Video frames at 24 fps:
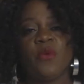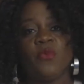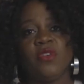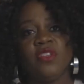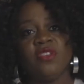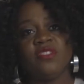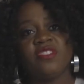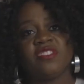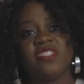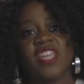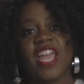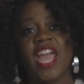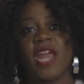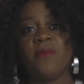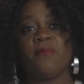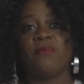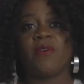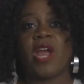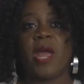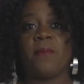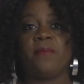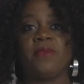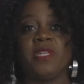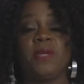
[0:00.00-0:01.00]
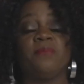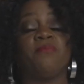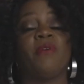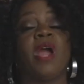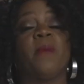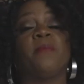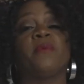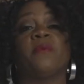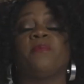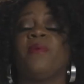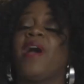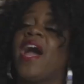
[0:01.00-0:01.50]
when you stand properly,
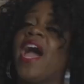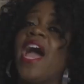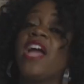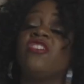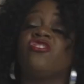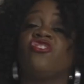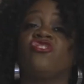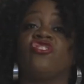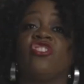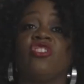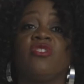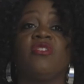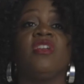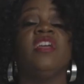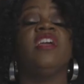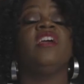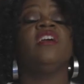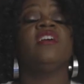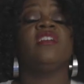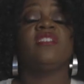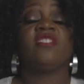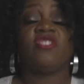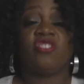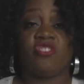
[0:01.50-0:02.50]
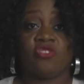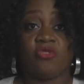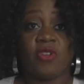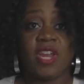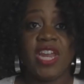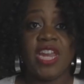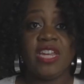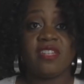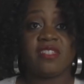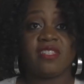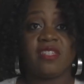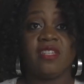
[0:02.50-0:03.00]
proper posture,
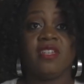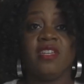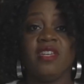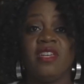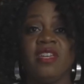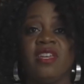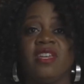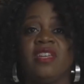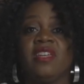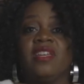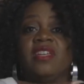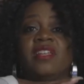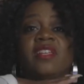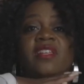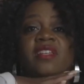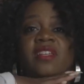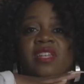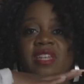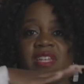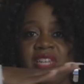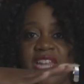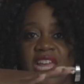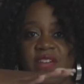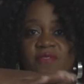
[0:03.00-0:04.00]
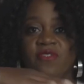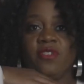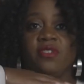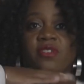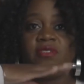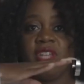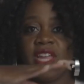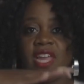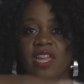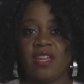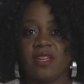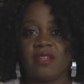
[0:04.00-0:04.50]
straight, leveled
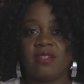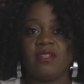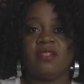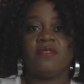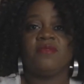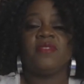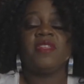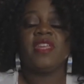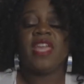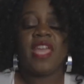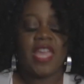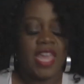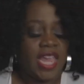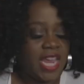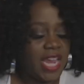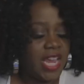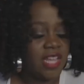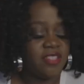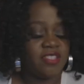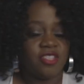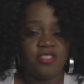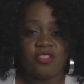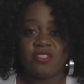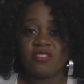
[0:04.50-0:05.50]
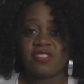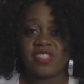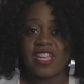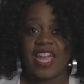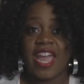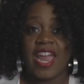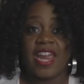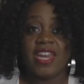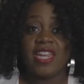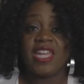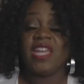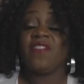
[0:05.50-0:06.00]
neck, hands on your
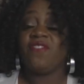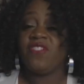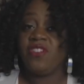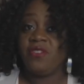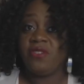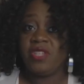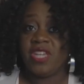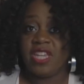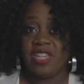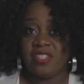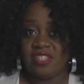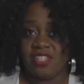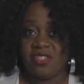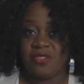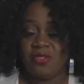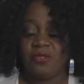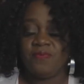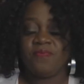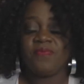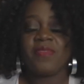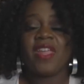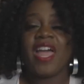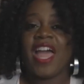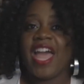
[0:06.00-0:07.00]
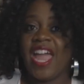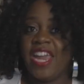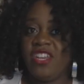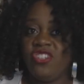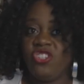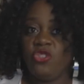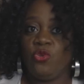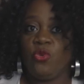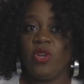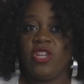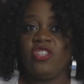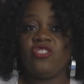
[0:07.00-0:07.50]
side if you need to. I
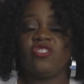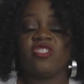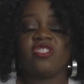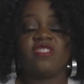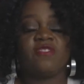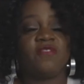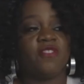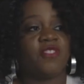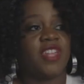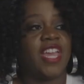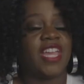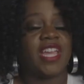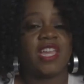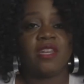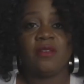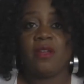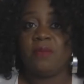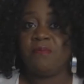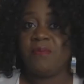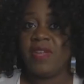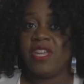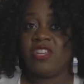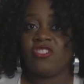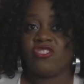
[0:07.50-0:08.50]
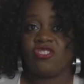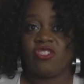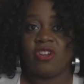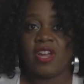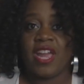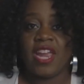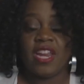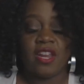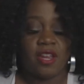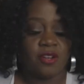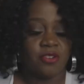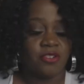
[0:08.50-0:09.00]
do it just so I can make sure
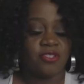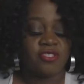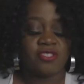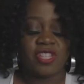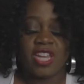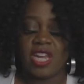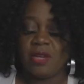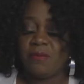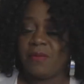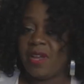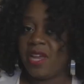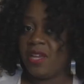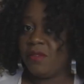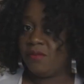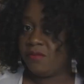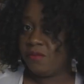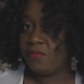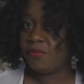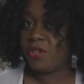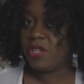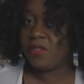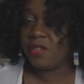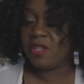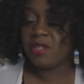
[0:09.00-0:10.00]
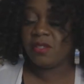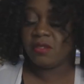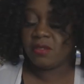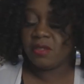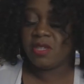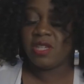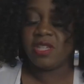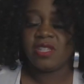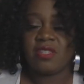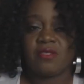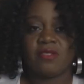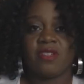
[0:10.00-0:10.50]
I understand my breathing
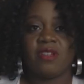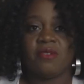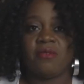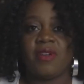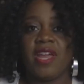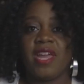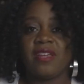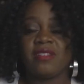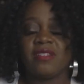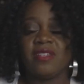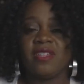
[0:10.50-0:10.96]
is correct.